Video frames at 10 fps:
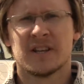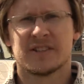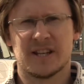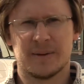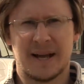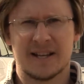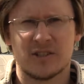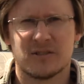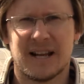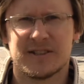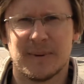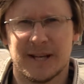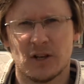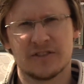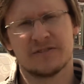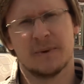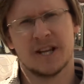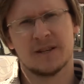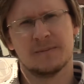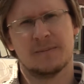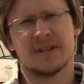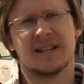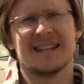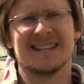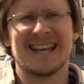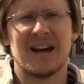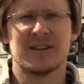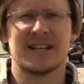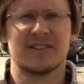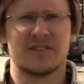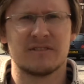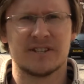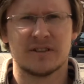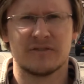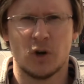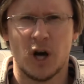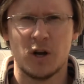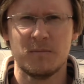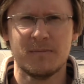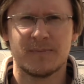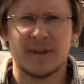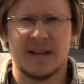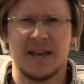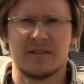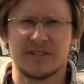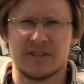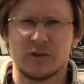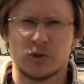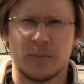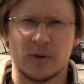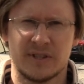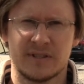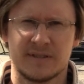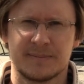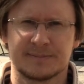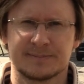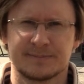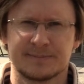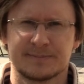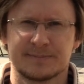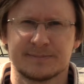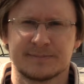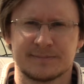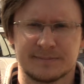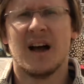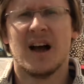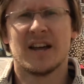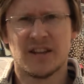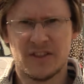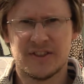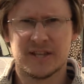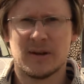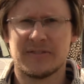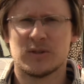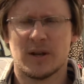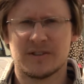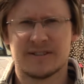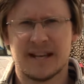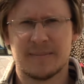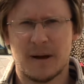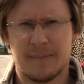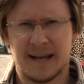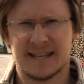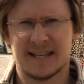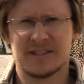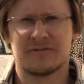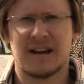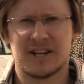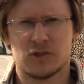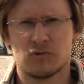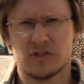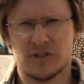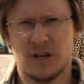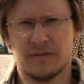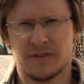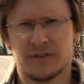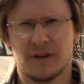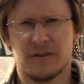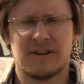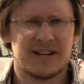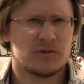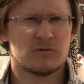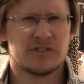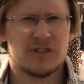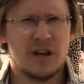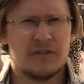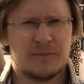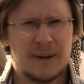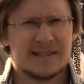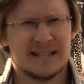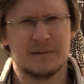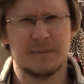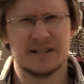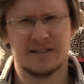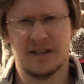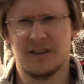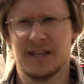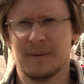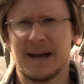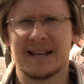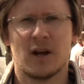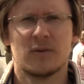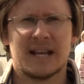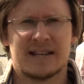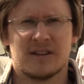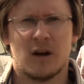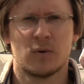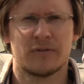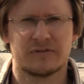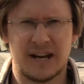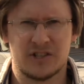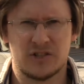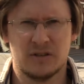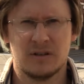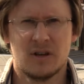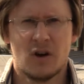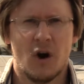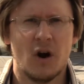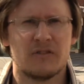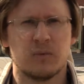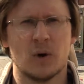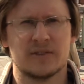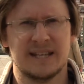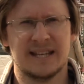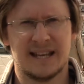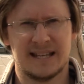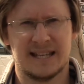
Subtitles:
Suddenly bankers are allowed to make lots of money by lending out against the risk of your home and the risk of your deposits. Another thing you have to understand about banking is fractional reserves. Fractional reserves basically means that the bank only has to hold a fraction of what it